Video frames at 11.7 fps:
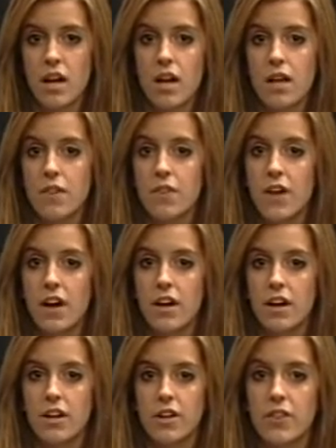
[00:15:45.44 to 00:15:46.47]

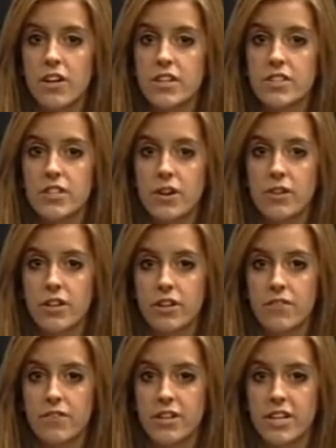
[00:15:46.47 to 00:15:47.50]
There is no
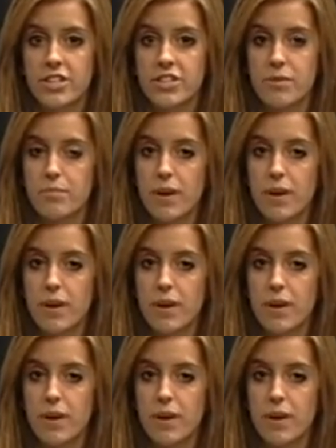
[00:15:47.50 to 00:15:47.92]
cure for addiction,